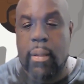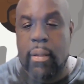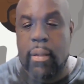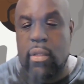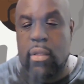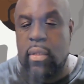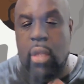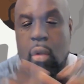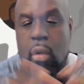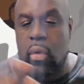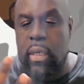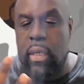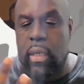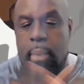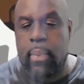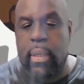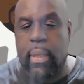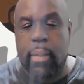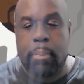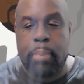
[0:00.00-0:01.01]
You don't
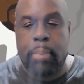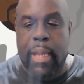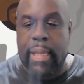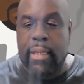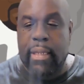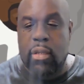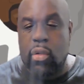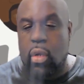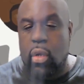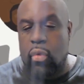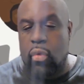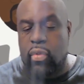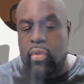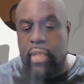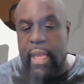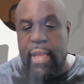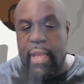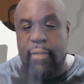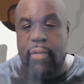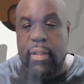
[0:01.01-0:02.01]
keep it in bank, you don't
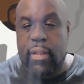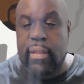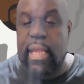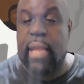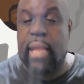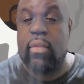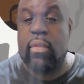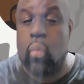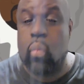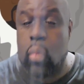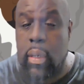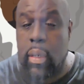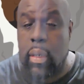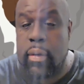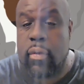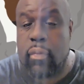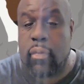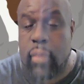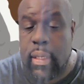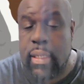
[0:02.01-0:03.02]
save it. That's one of
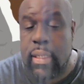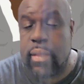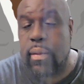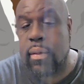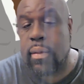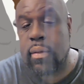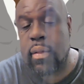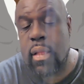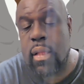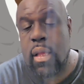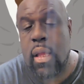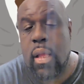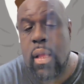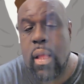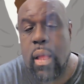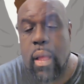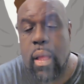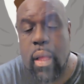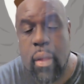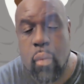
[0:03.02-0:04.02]
the reasons
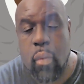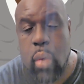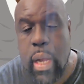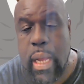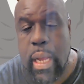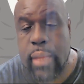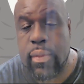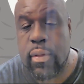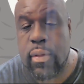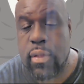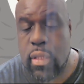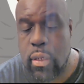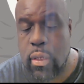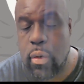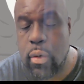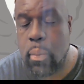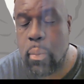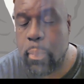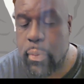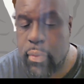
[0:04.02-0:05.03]
why the
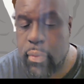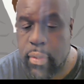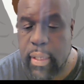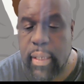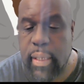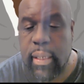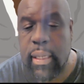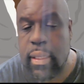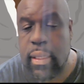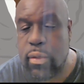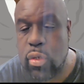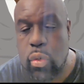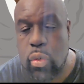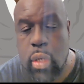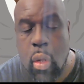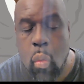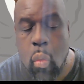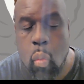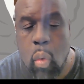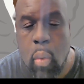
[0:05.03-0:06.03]
0% is you
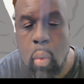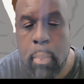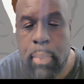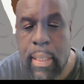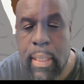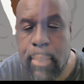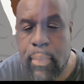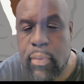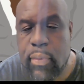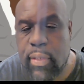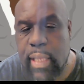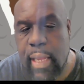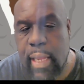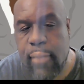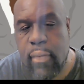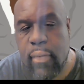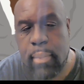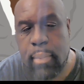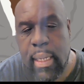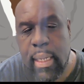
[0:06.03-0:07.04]
don't want people
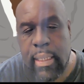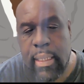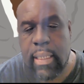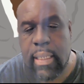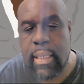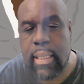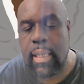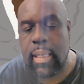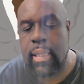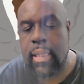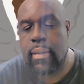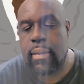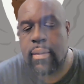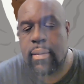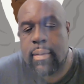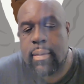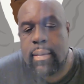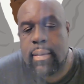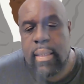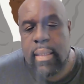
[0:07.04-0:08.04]
saving money
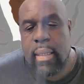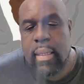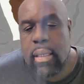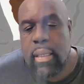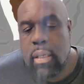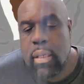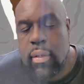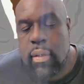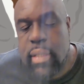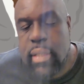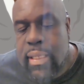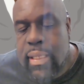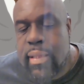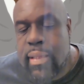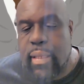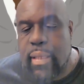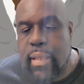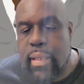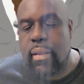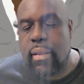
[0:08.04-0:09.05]
because you're
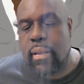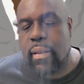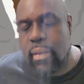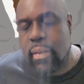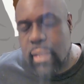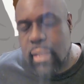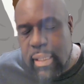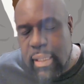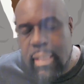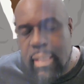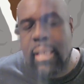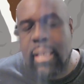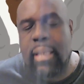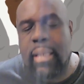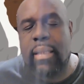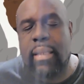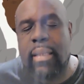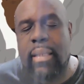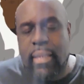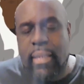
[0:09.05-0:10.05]

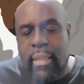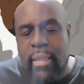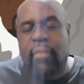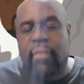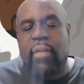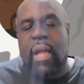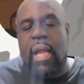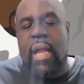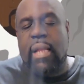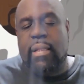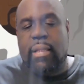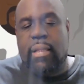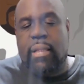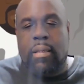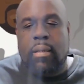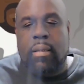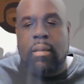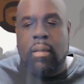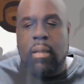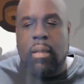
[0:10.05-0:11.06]

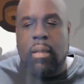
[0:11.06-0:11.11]
decentivizing